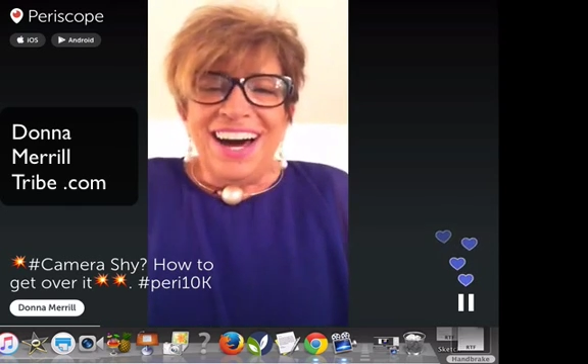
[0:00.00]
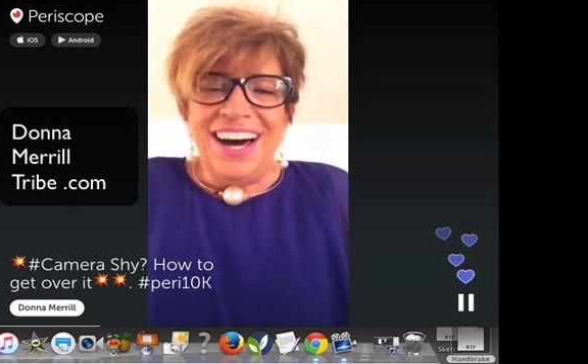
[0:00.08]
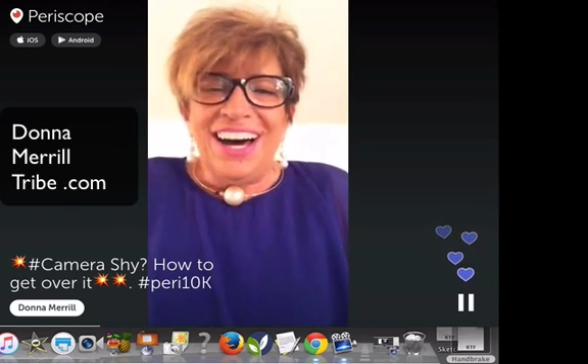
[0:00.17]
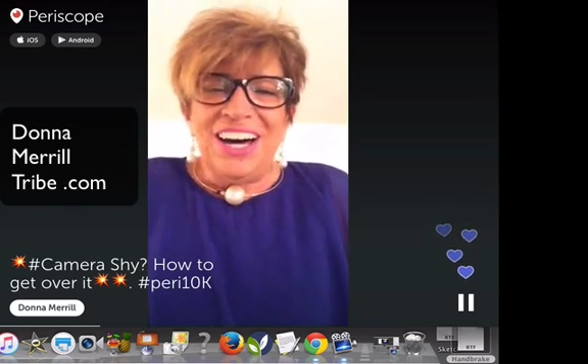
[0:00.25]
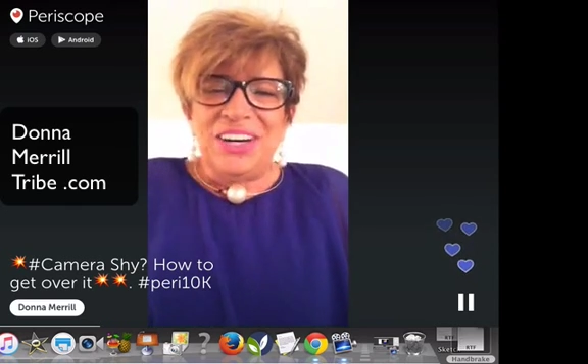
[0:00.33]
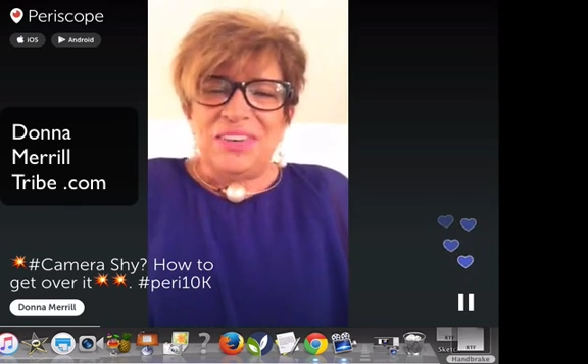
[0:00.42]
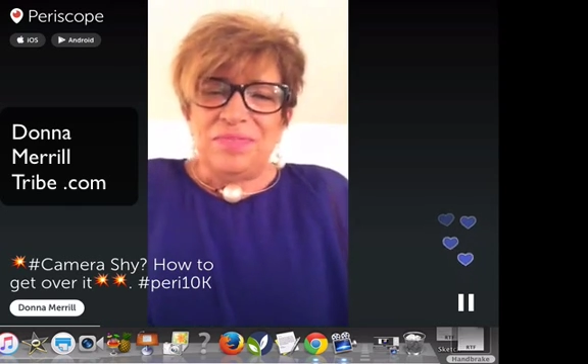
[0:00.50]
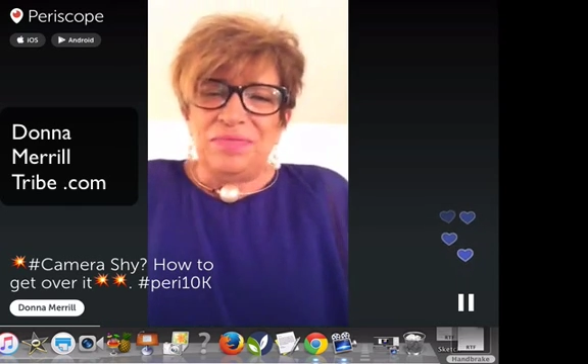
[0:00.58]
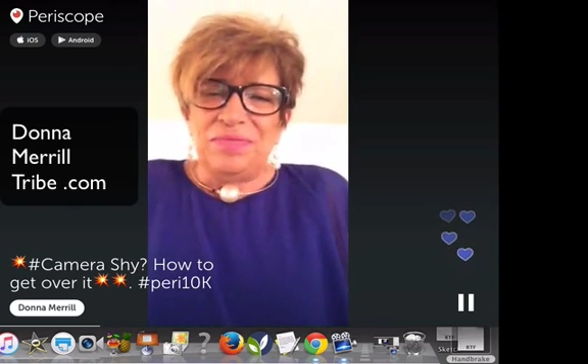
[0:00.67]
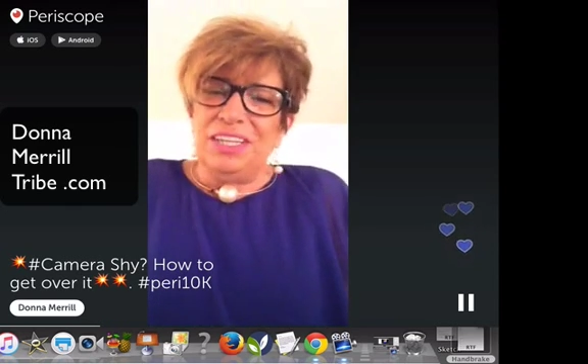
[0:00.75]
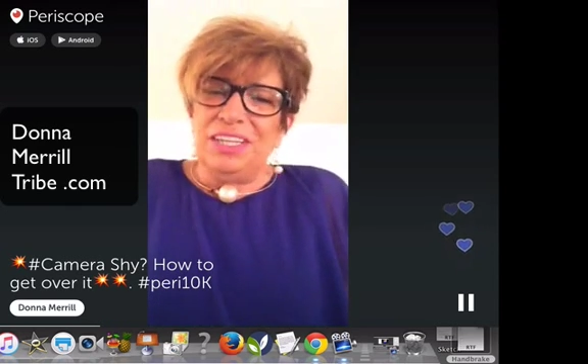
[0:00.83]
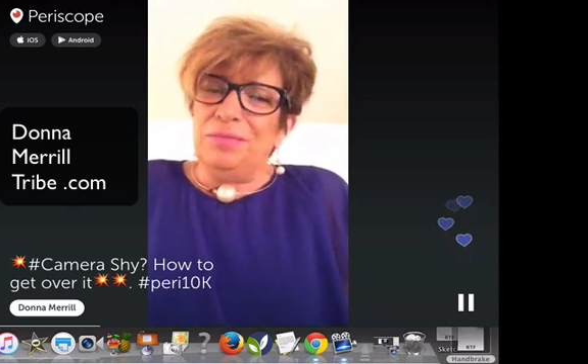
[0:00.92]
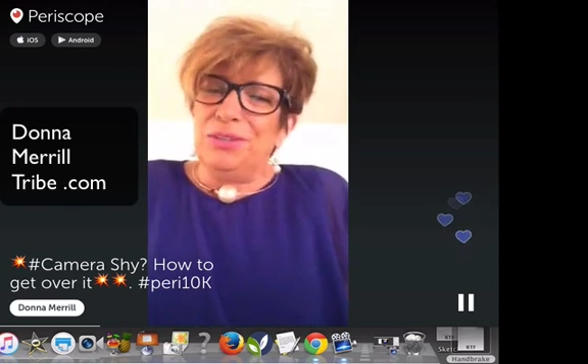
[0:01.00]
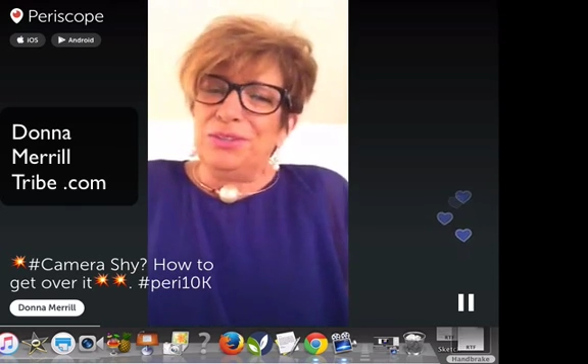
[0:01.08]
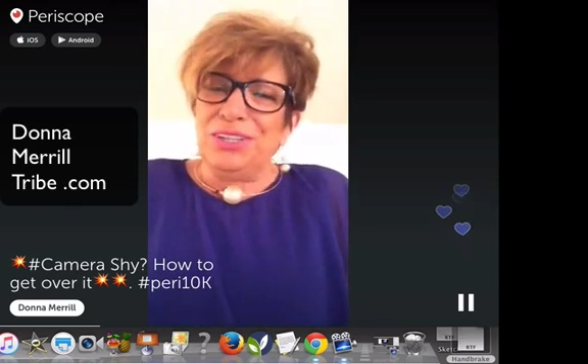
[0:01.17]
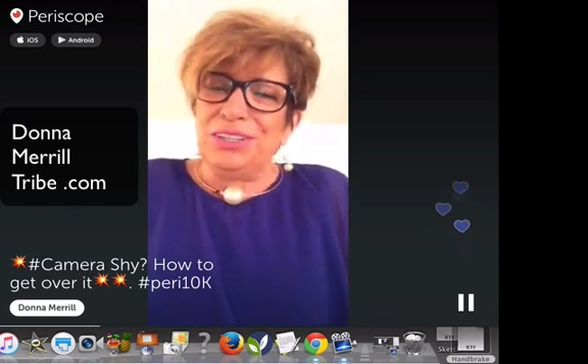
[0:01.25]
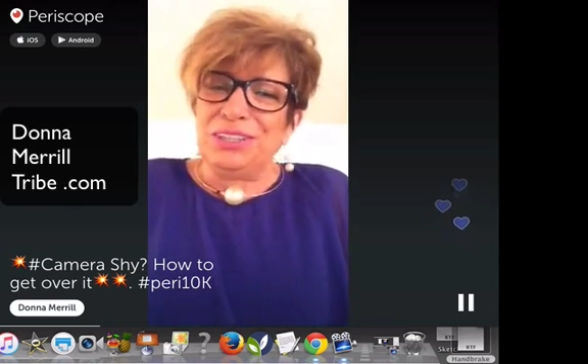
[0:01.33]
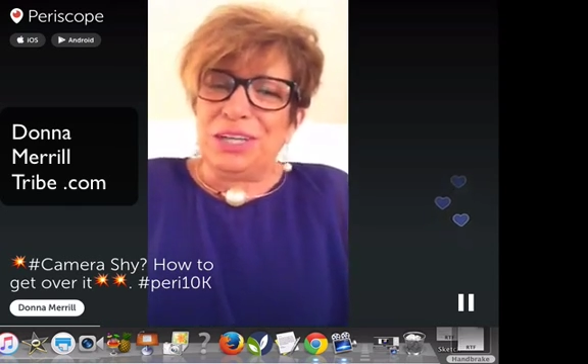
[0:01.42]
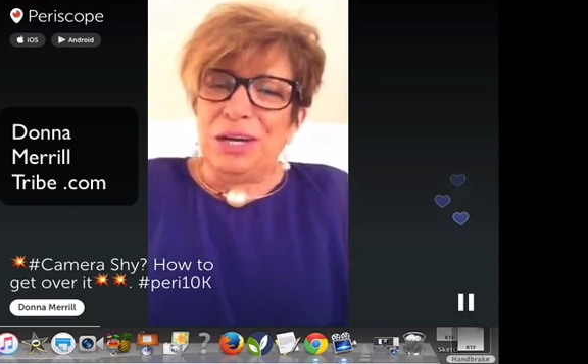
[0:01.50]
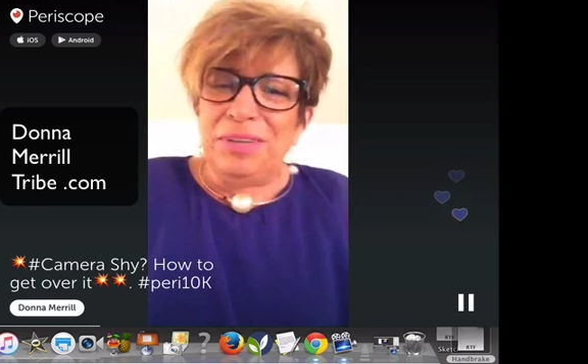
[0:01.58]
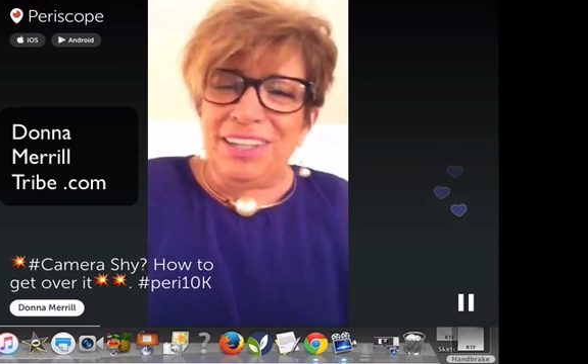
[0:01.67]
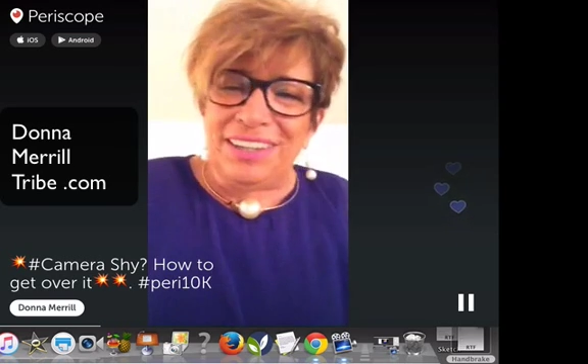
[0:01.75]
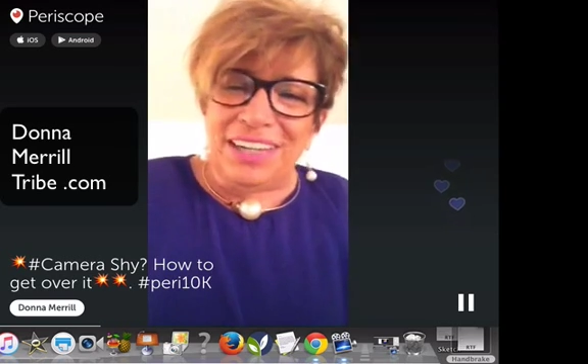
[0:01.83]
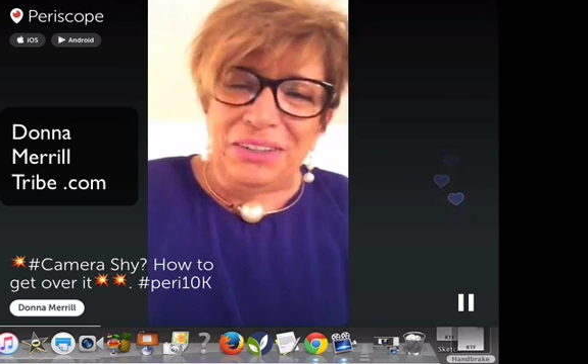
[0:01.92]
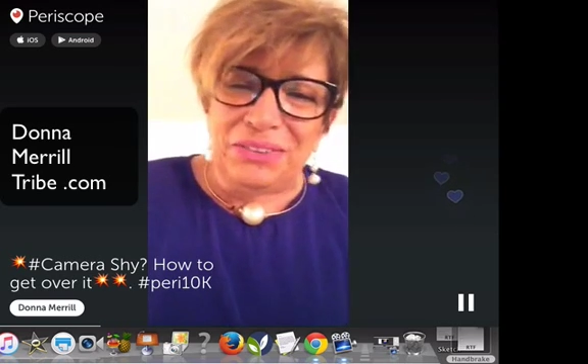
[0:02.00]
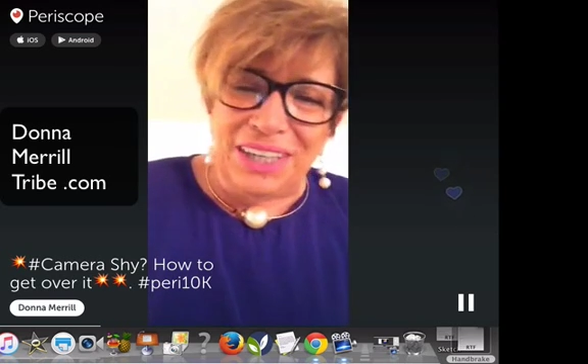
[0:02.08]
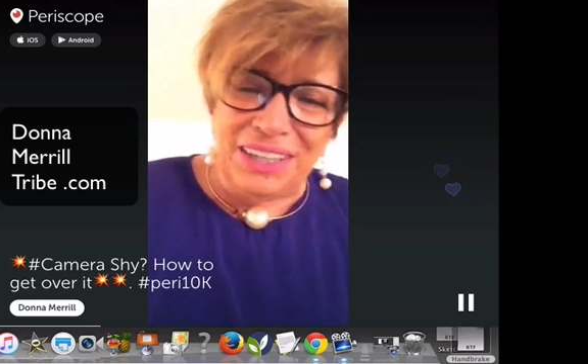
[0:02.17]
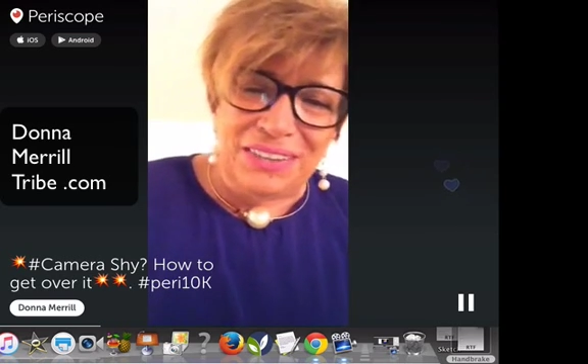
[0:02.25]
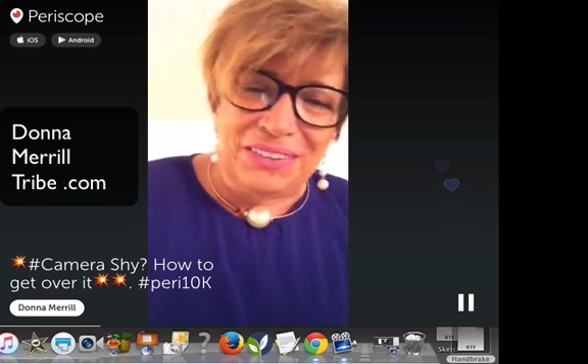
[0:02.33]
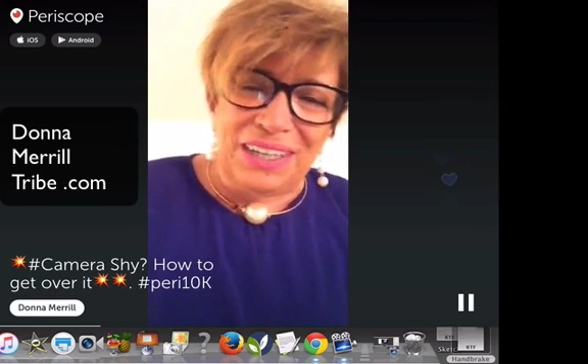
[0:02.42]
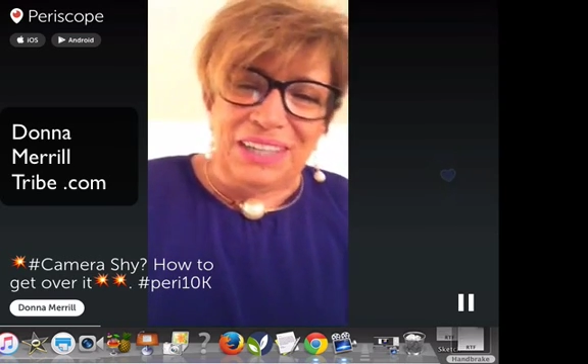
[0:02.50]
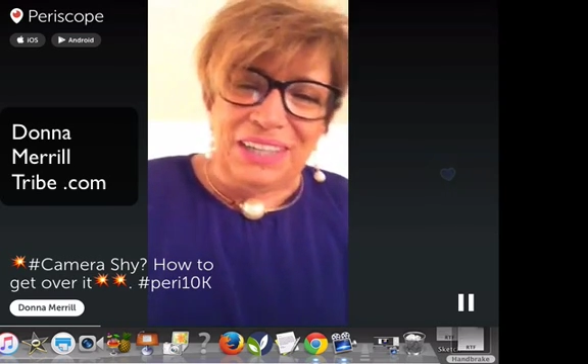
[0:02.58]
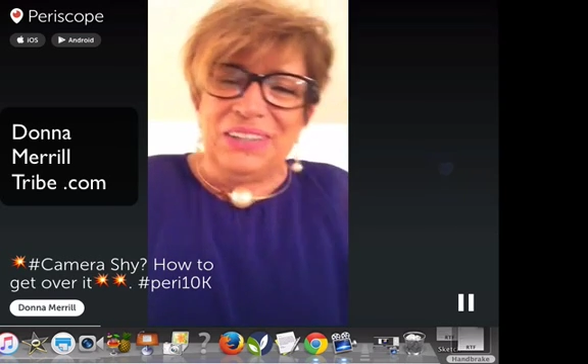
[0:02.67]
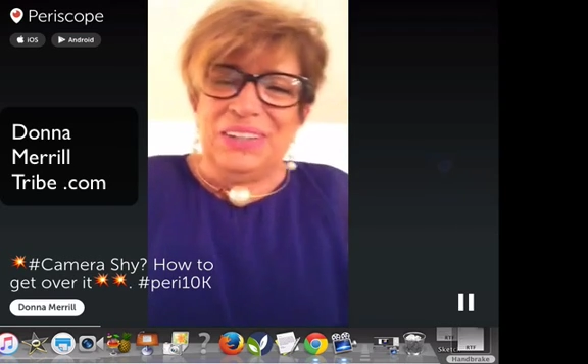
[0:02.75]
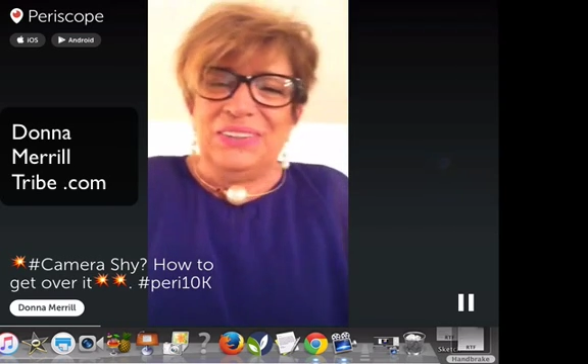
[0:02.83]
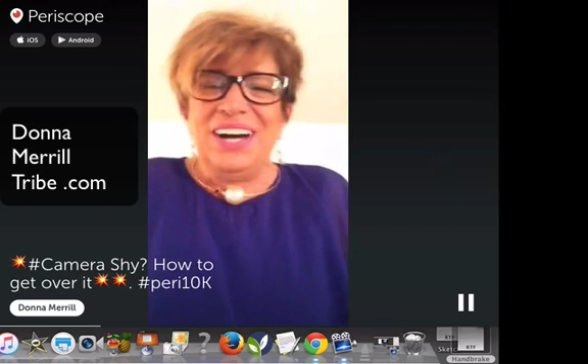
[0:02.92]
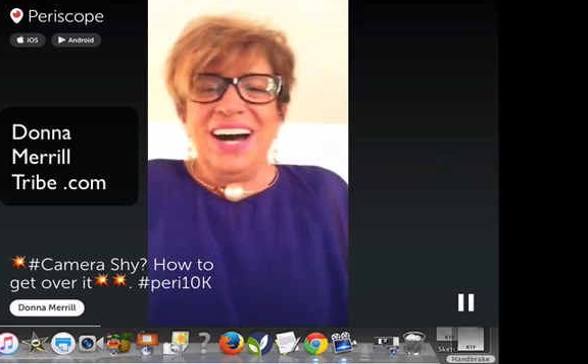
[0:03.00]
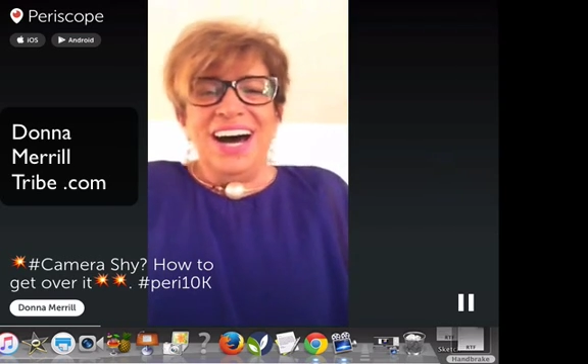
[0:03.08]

Um, keep those hearts coming. Thank you. Thank you. Thank you.